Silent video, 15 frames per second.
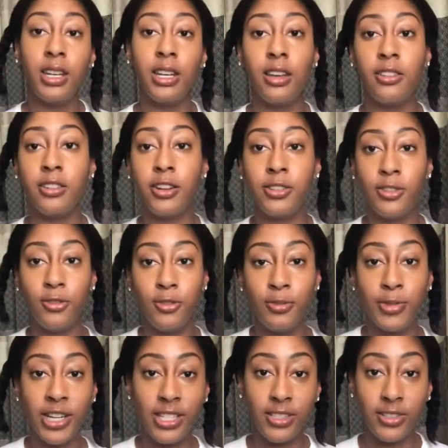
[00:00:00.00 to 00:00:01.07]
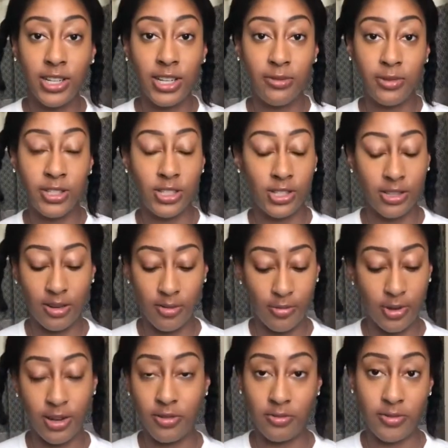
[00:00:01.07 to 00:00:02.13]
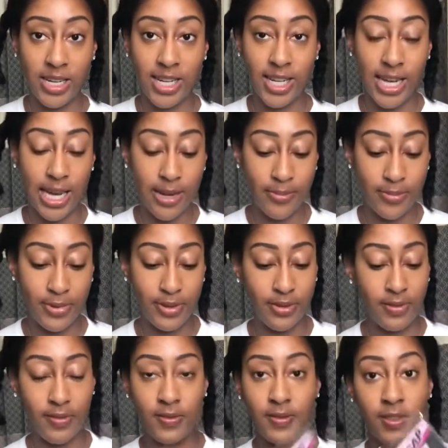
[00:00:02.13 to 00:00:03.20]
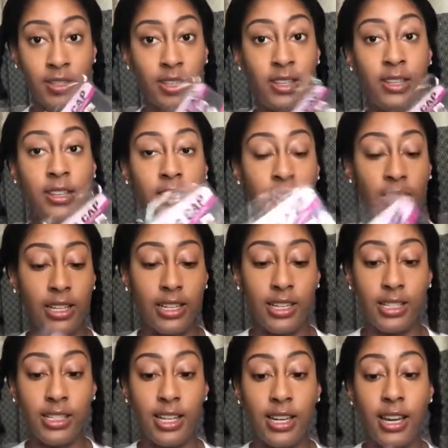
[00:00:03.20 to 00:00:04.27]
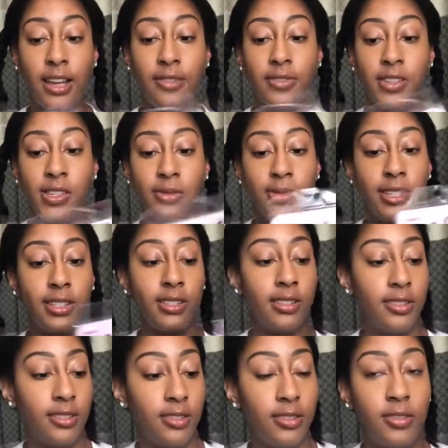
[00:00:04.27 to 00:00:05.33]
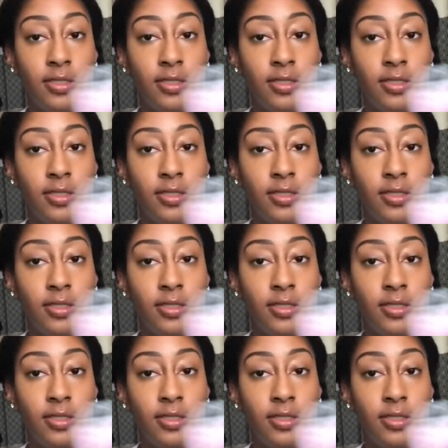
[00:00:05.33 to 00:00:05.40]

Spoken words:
Now that our doo-doo braids are in, we're just gonna put on a wig cap. Like I said, I have these ones.